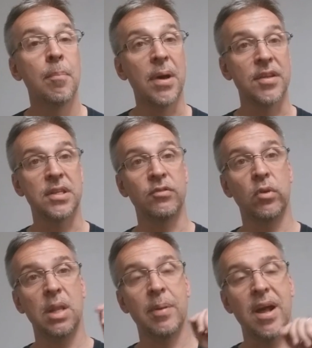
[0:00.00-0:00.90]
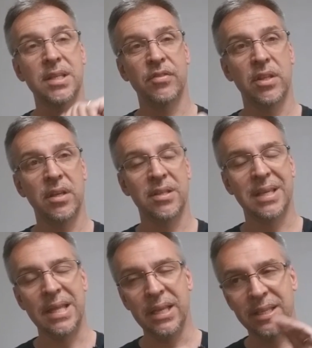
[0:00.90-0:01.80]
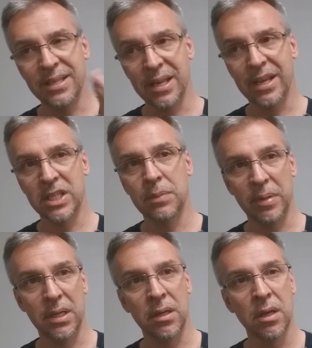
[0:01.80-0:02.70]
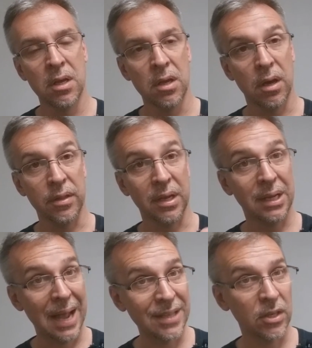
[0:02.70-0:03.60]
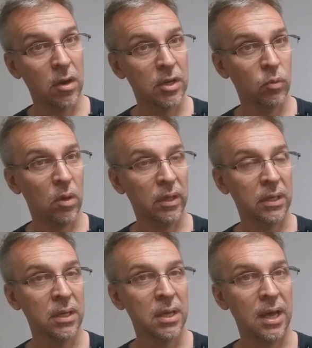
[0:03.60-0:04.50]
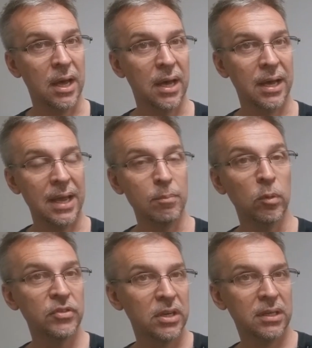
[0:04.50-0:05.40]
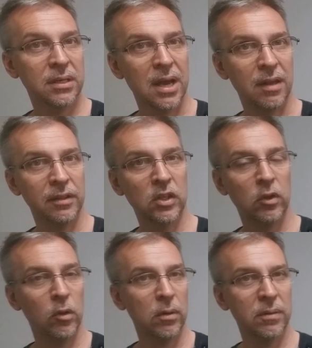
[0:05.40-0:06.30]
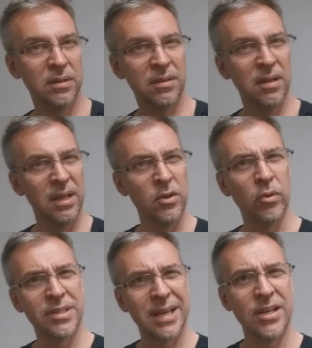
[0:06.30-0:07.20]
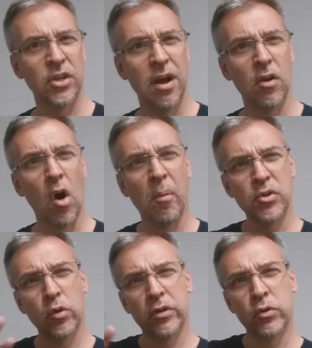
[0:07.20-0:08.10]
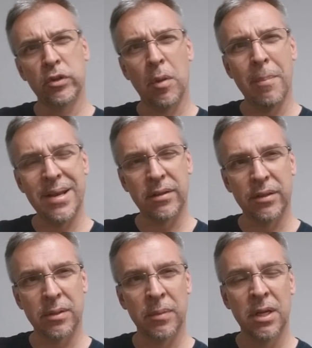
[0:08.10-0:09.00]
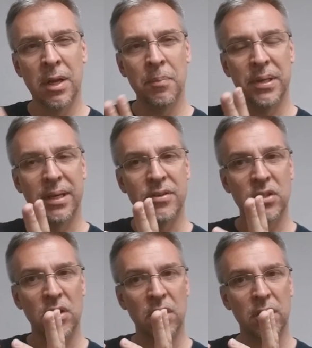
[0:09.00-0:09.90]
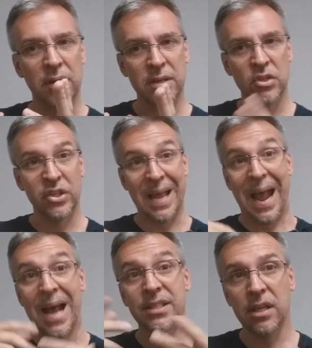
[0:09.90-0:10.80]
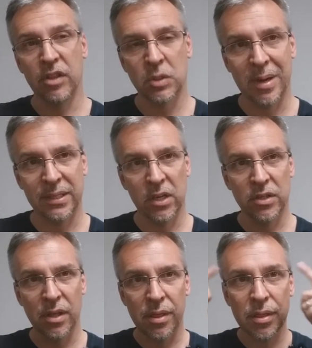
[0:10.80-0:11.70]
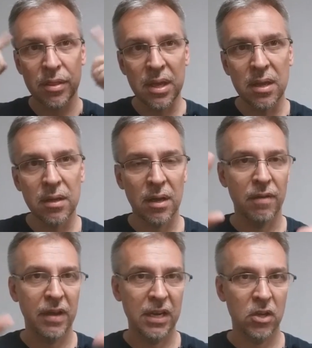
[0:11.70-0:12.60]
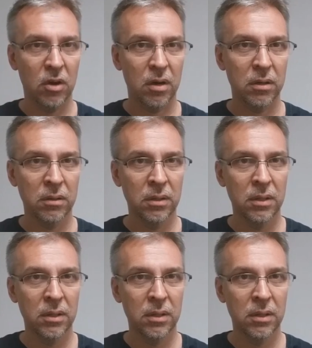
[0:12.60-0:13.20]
Positives, what are the positives to this? I think it takes a nice spin on the classic to wallet uh, and moves it kind of little into a side jog, almost over into mentalism, because you're just asking the spectator to think of any card.